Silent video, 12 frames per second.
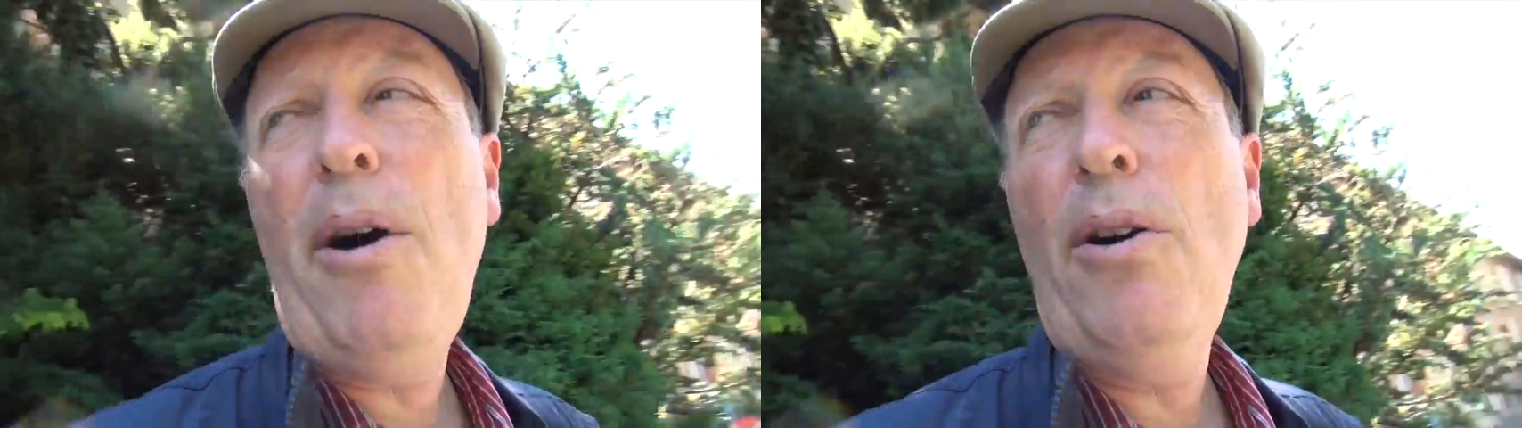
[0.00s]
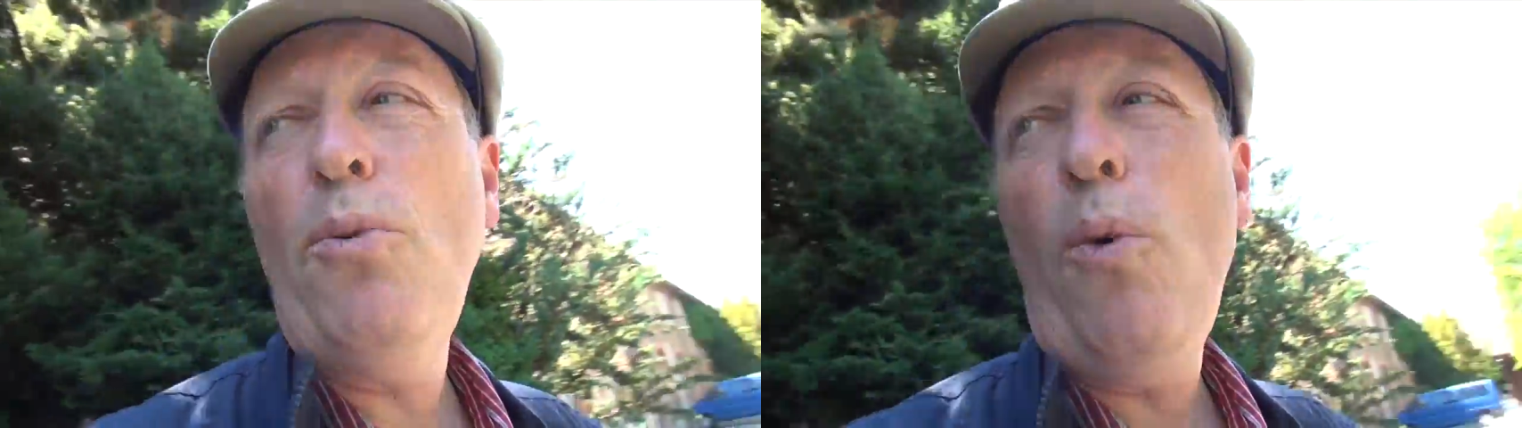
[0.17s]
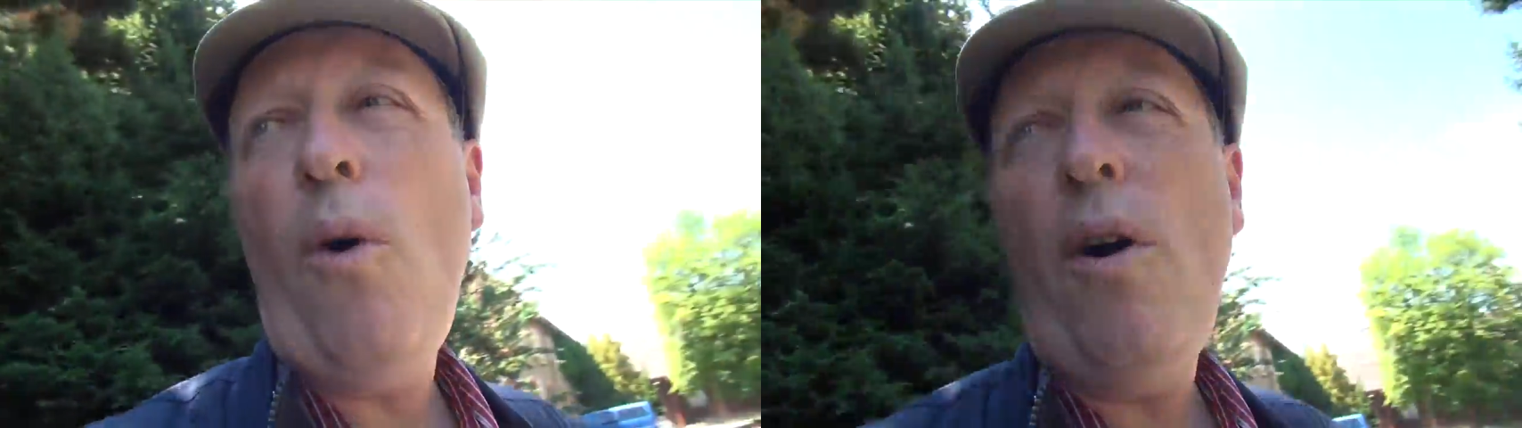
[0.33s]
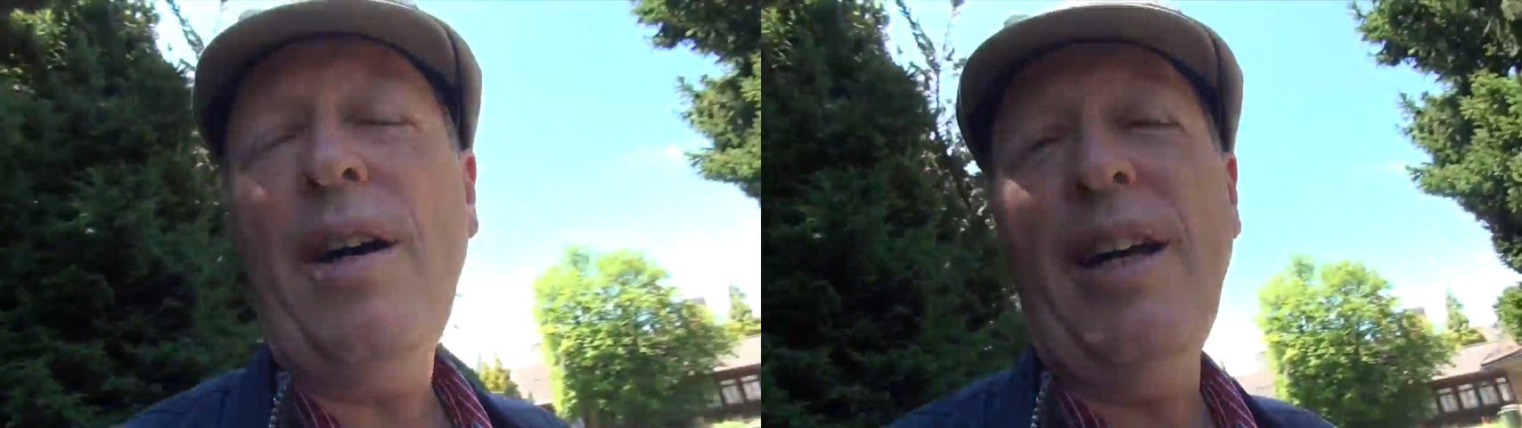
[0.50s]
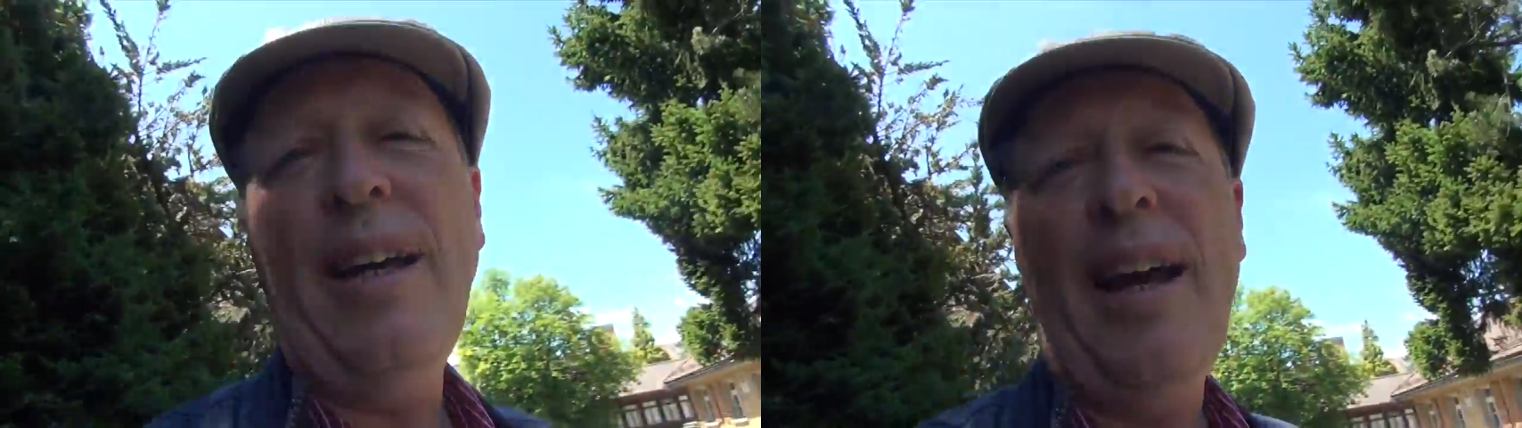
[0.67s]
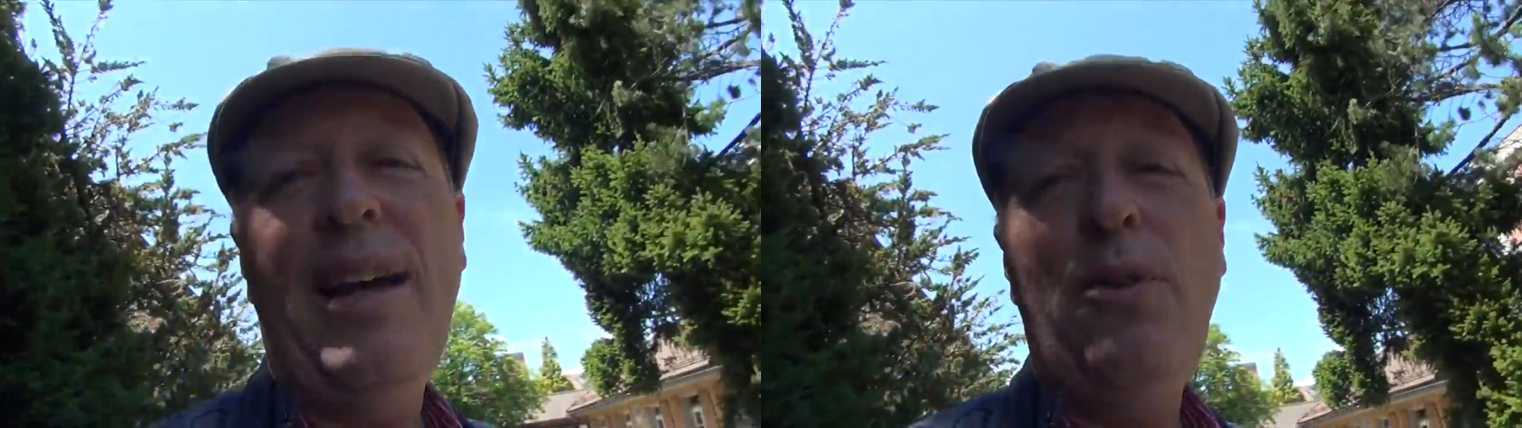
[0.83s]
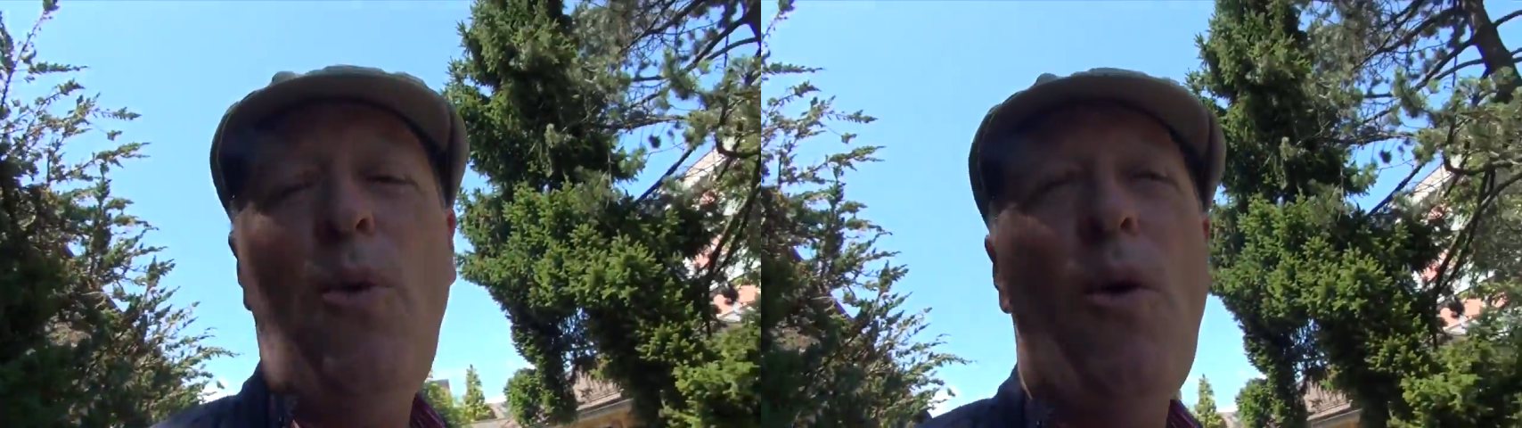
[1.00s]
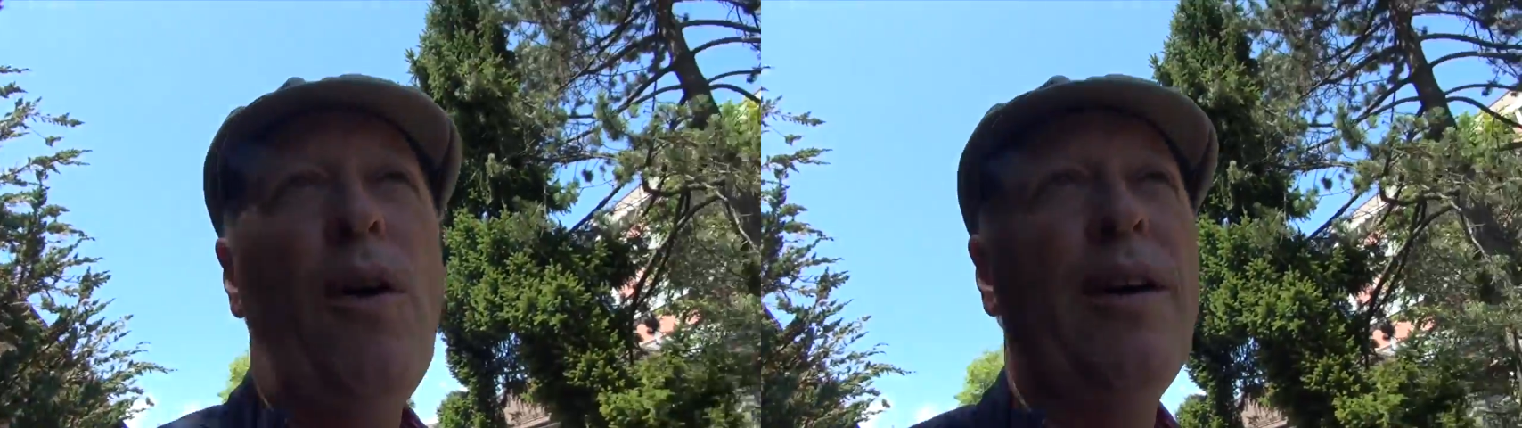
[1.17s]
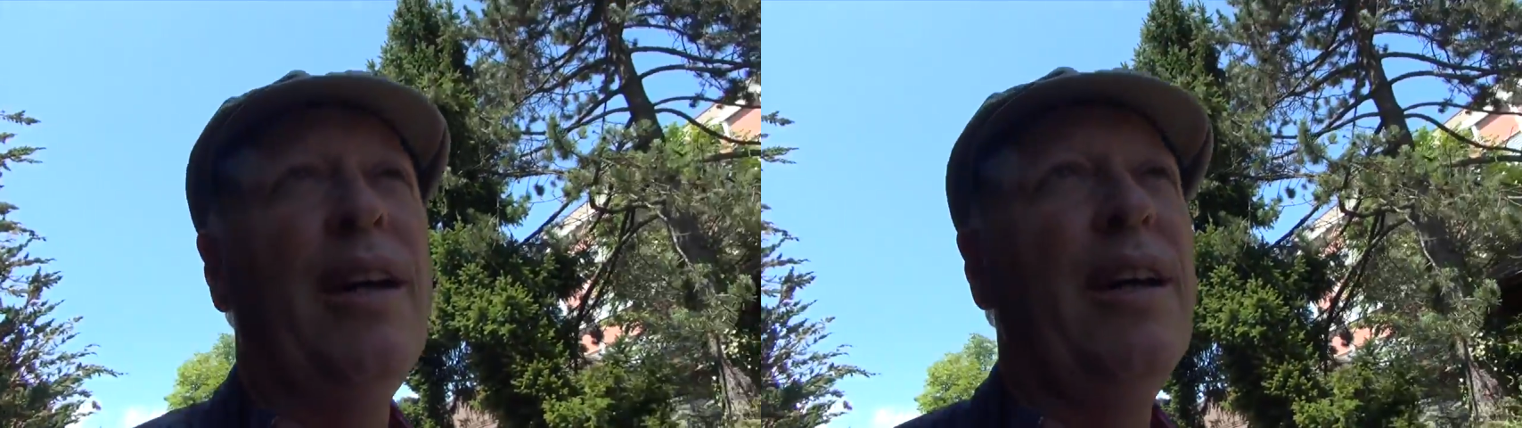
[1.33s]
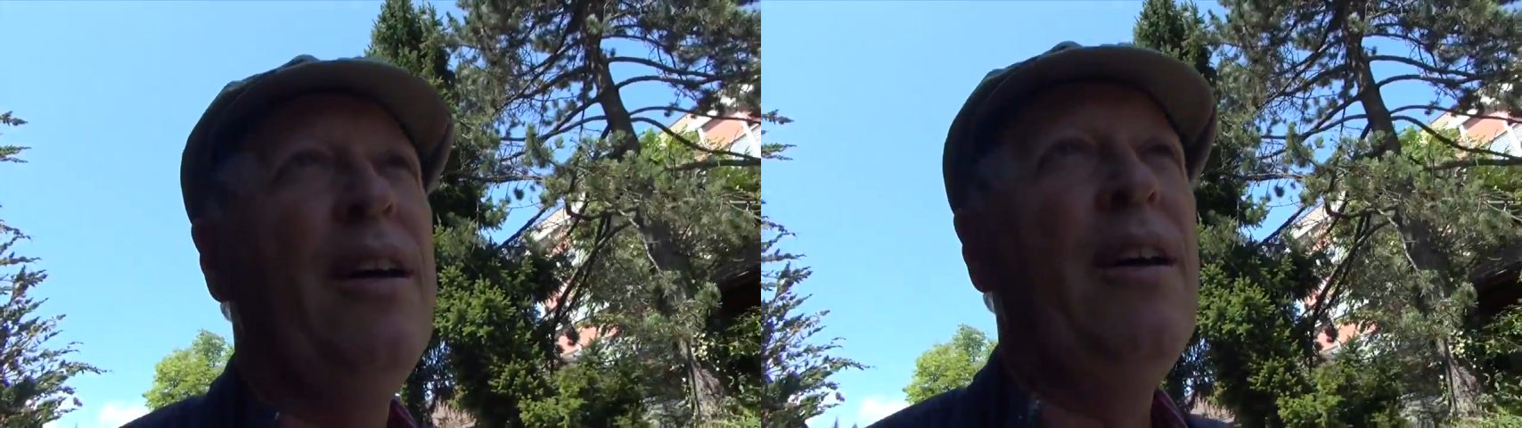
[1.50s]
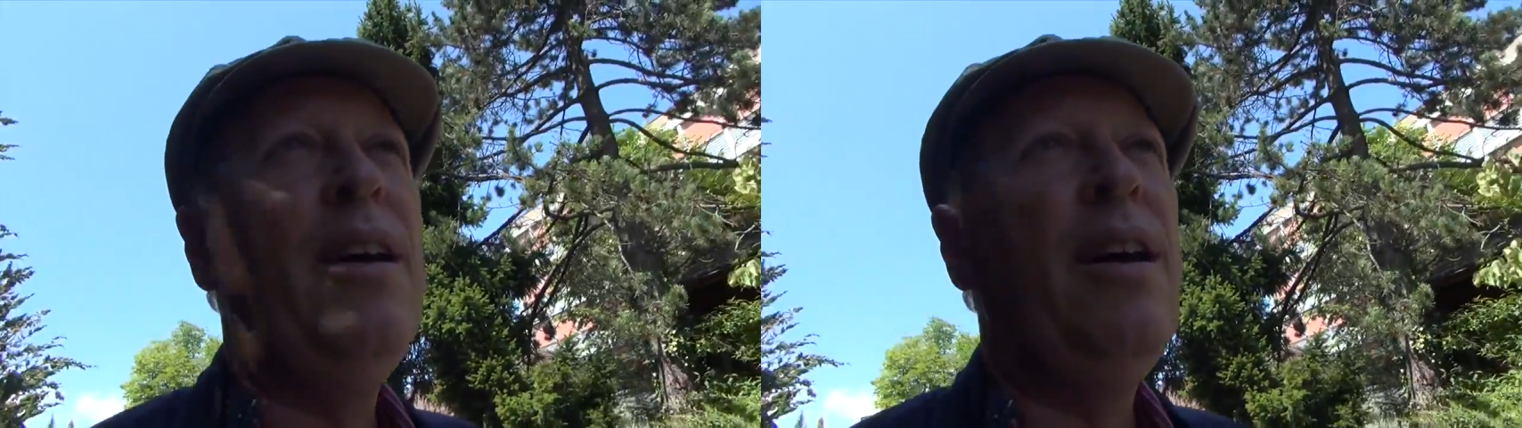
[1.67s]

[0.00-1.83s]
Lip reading: on walking and walking